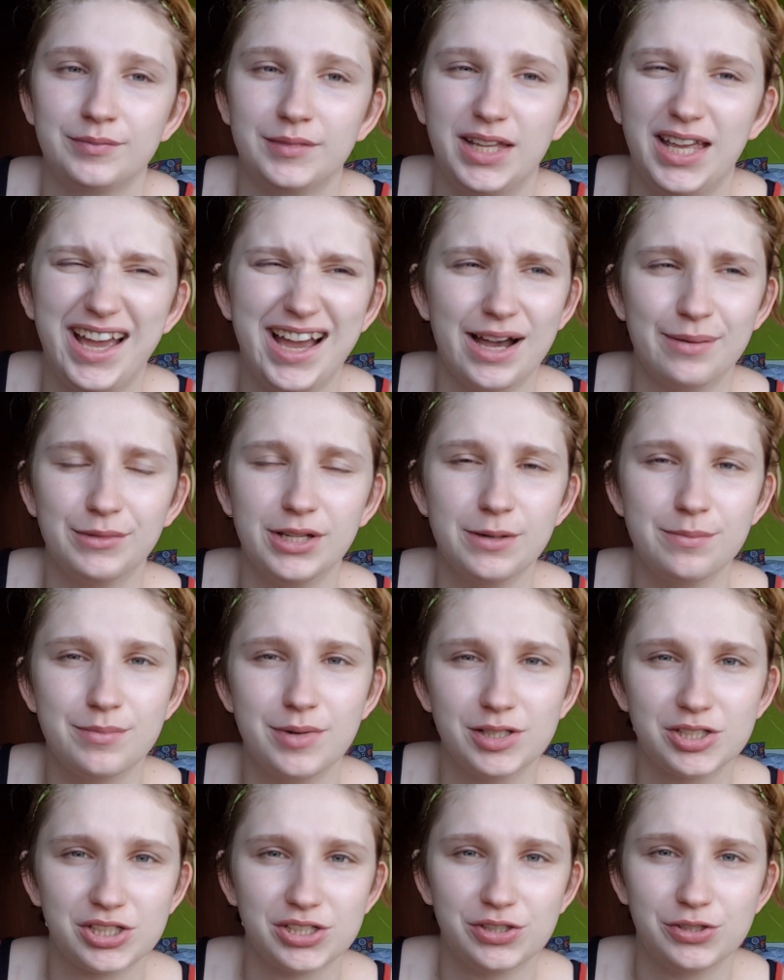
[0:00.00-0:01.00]
yeah, I'm not
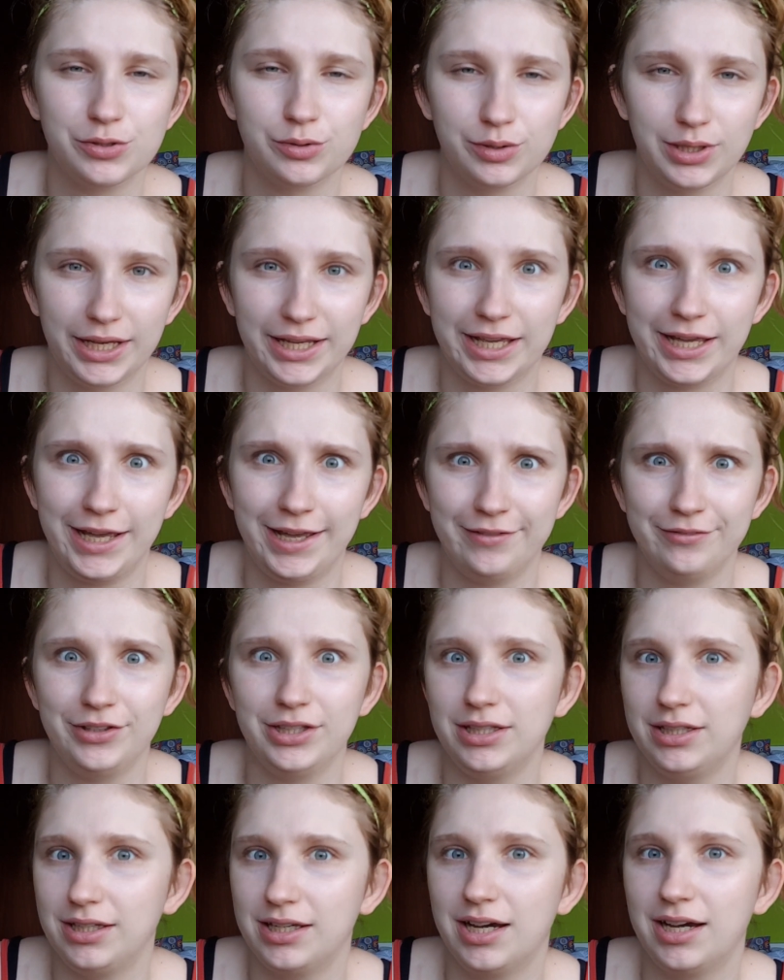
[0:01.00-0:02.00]
much into like
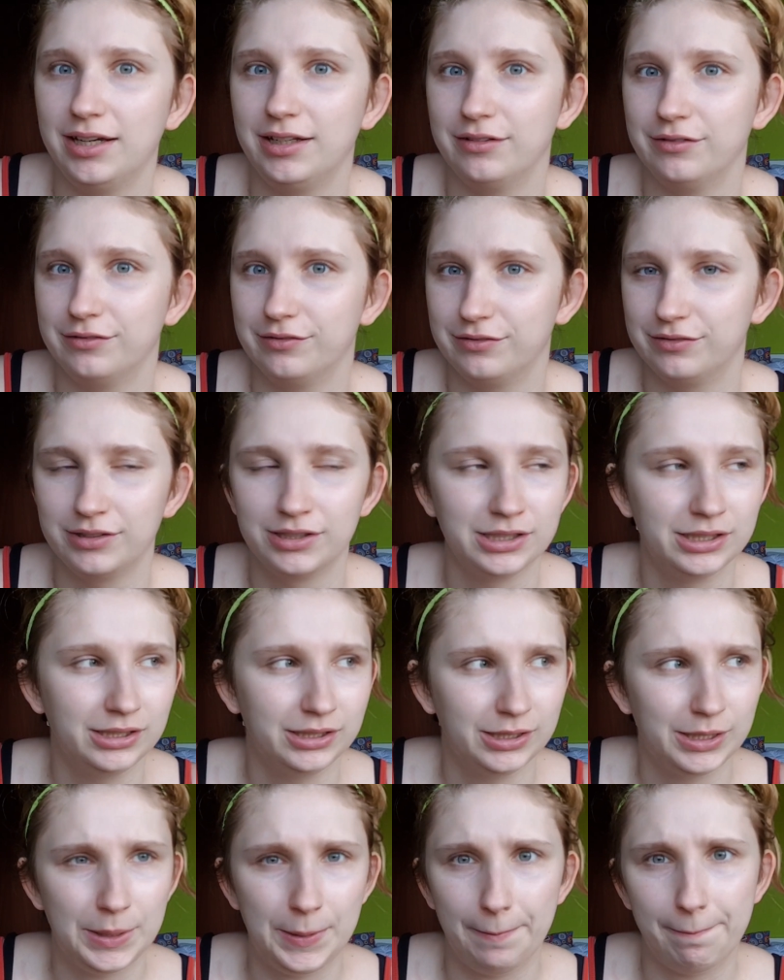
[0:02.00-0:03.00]
heavy kind of
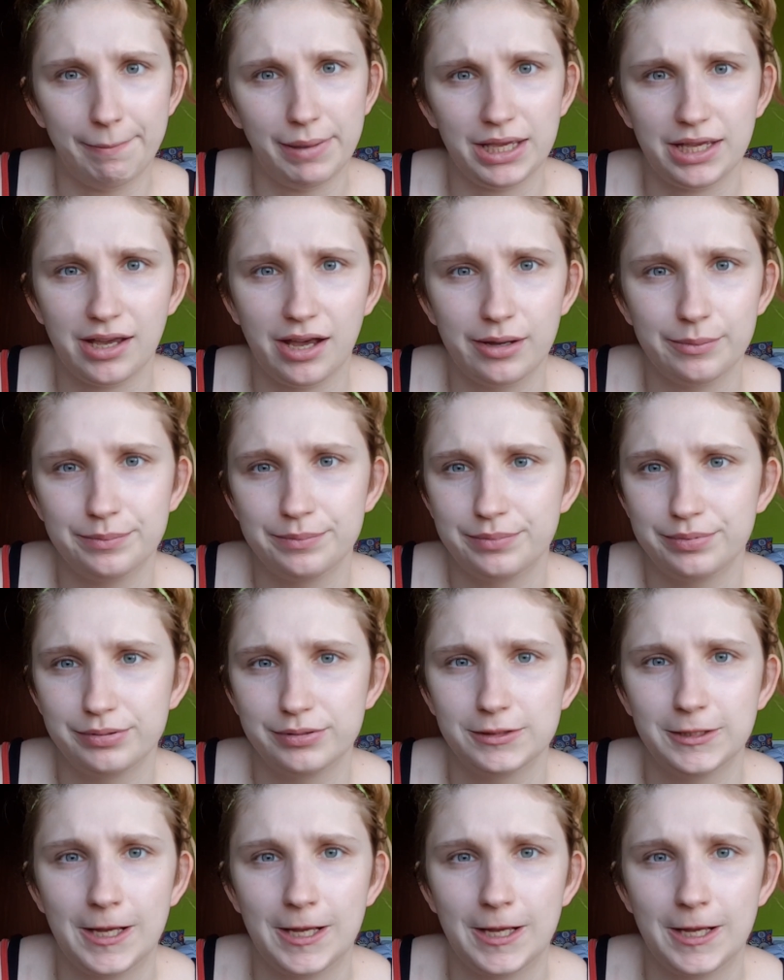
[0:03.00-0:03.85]
makeup.